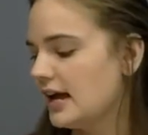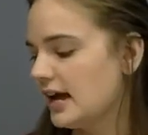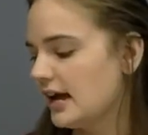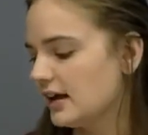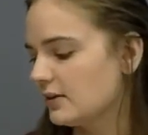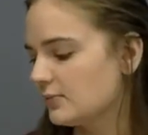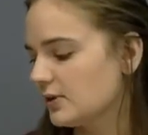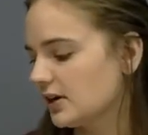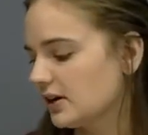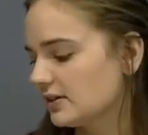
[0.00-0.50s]

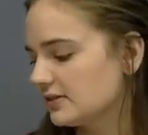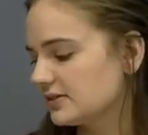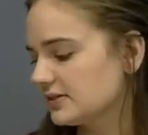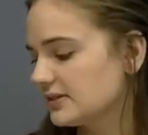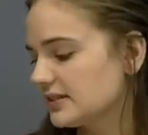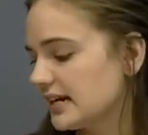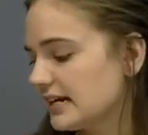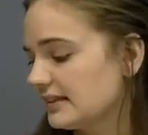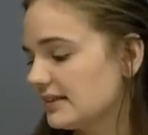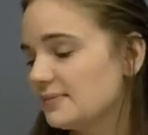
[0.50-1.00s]
And we also
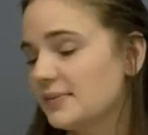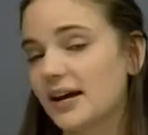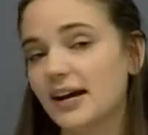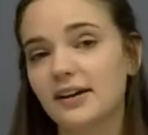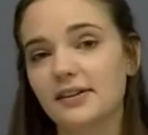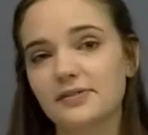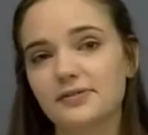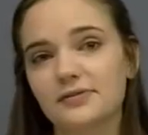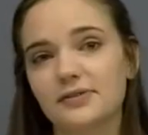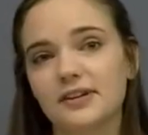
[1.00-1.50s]
take them
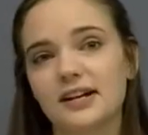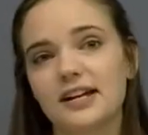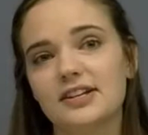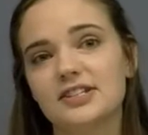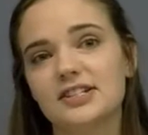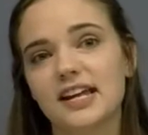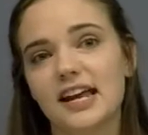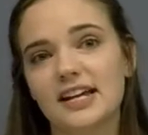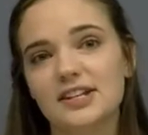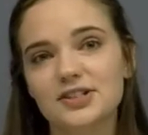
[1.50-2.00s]
out for
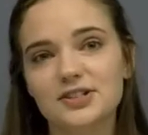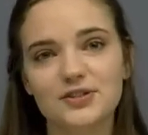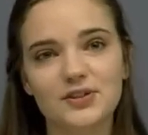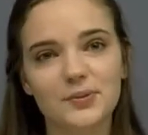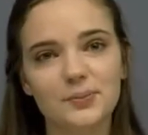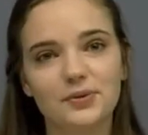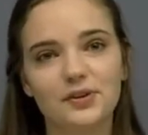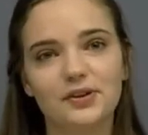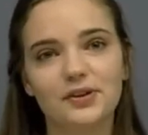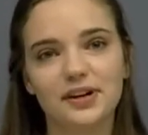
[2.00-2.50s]
educational
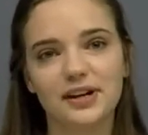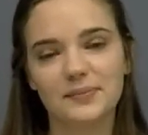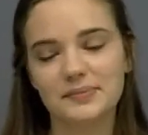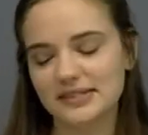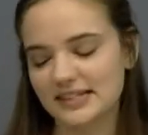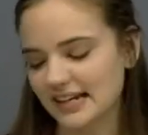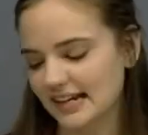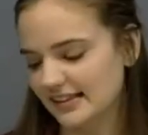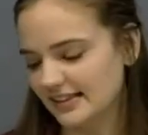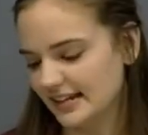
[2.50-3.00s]
programs
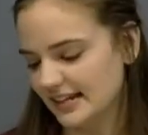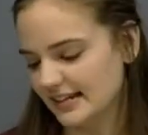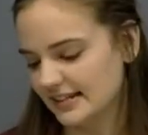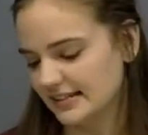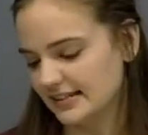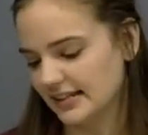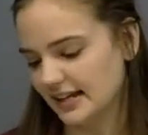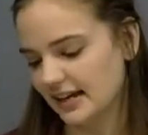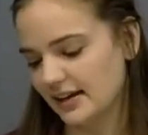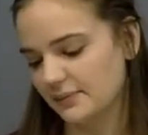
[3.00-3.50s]
like
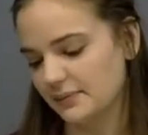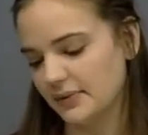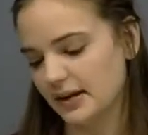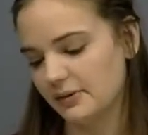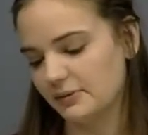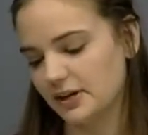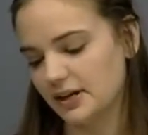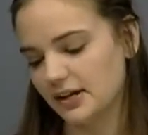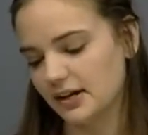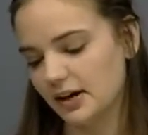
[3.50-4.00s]
this. And
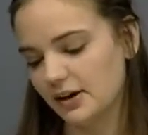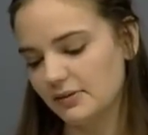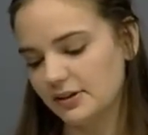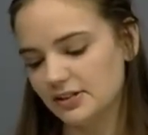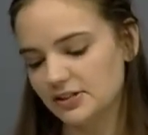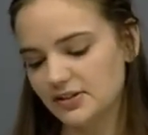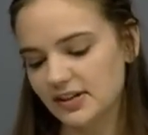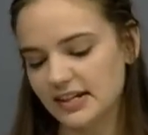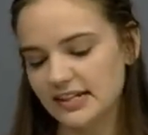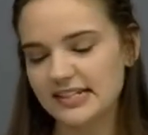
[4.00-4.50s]
we
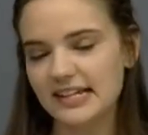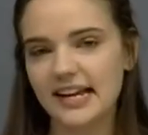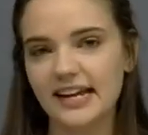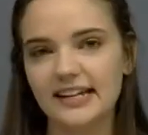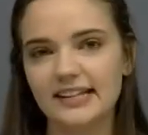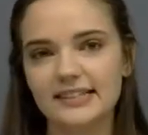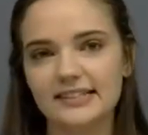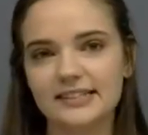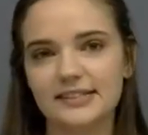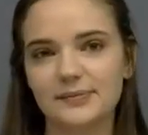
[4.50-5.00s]
always try to tie
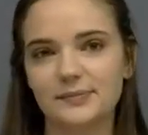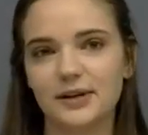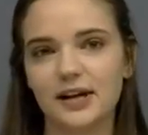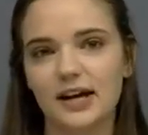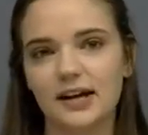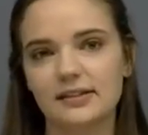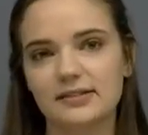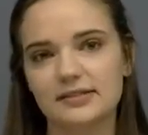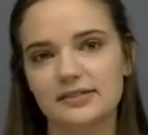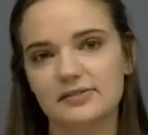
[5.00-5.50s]
in some
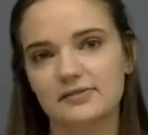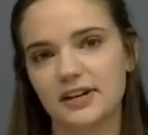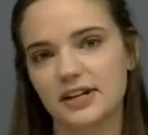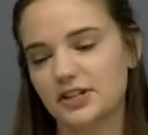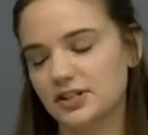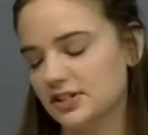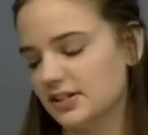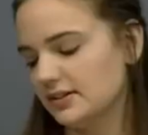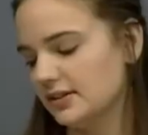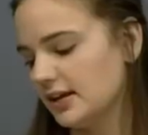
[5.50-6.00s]

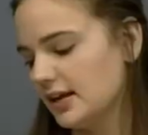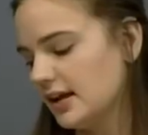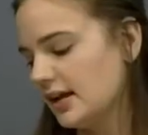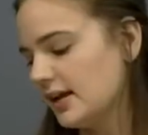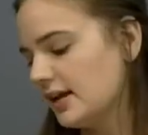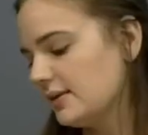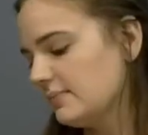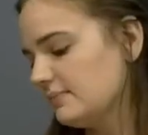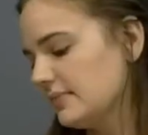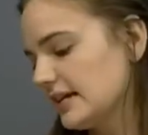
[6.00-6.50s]
conservation
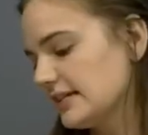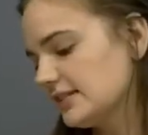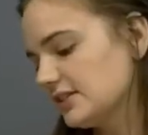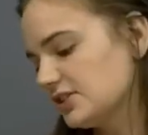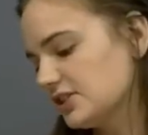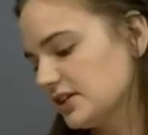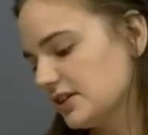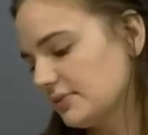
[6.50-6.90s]
messaging